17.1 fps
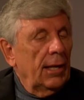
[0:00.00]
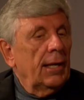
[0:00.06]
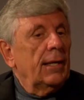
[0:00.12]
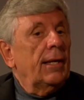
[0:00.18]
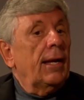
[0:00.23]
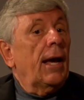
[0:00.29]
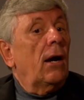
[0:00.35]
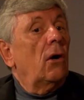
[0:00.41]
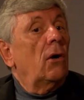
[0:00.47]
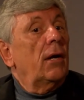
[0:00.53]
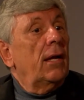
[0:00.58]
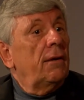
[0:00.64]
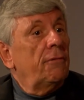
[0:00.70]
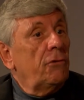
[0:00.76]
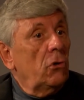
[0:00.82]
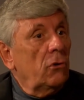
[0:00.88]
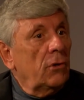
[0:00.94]
Now,
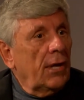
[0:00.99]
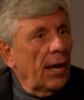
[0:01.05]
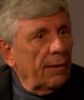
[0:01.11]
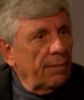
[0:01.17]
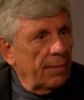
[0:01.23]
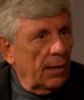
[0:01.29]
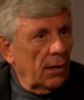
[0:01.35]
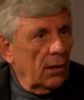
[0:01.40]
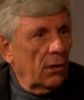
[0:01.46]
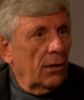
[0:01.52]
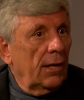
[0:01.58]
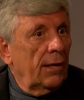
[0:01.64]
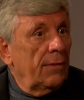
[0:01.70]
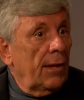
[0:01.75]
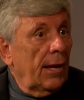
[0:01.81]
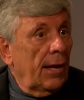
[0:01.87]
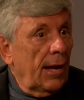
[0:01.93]
if you get there
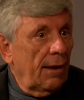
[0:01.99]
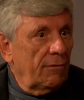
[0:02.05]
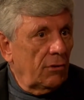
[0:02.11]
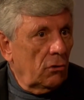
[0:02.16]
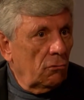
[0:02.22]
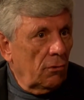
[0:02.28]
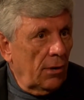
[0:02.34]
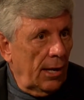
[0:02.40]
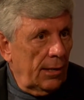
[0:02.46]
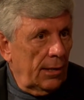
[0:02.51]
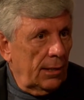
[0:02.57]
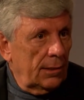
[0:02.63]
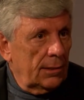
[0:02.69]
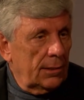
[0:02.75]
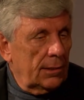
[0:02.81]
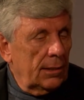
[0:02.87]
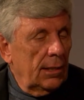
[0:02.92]
and they haven't read
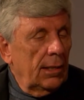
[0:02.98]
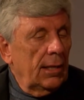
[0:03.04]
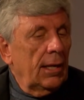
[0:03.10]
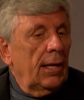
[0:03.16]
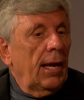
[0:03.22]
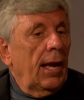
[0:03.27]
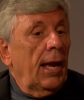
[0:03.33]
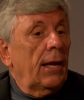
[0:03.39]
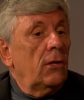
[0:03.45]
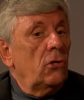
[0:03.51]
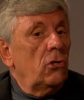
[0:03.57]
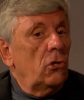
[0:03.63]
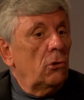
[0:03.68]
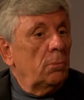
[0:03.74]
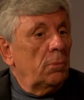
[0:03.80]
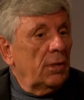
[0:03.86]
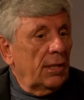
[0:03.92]
it and
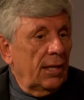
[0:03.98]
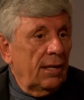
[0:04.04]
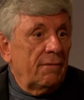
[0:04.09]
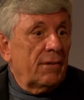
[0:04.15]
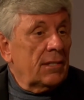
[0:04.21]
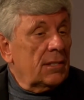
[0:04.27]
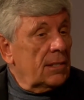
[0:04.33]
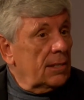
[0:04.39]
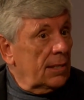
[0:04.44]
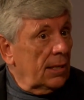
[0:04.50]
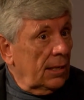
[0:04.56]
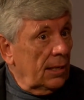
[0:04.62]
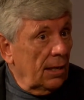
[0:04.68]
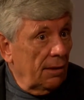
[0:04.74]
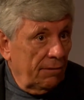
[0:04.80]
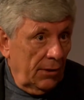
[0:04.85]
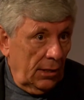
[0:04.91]
you believe it's
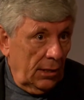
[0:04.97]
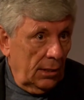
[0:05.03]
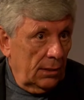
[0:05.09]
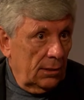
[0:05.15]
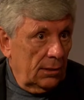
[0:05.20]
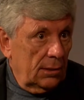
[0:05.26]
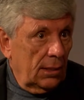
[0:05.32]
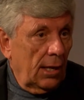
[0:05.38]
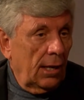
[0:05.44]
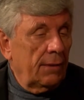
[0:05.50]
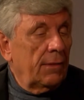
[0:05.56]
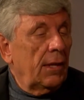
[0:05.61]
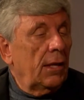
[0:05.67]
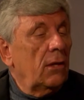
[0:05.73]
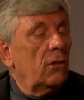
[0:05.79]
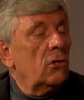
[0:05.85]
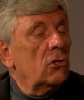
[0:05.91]
significant, I
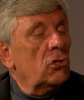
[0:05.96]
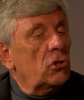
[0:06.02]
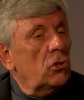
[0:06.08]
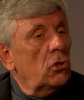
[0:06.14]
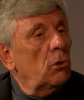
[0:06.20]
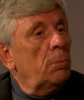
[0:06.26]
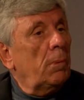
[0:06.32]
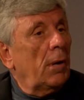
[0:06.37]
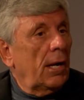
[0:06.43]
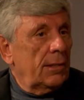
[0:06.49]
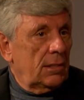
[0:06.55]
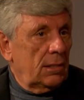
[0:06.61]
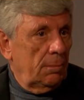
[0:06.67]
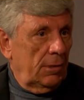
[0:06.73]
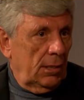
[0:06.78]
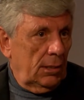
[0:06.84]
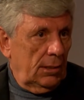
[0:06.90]
think there's two
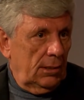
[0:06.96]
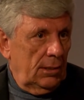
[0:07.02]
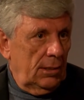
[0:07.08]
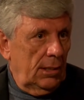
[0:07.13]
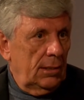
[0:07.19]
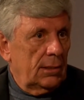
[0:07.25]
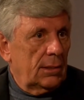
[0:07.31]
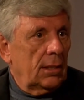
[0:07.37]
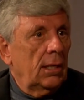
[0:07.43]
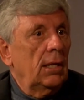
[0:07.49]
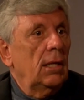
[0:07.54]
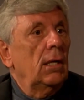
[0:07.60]
possibilities.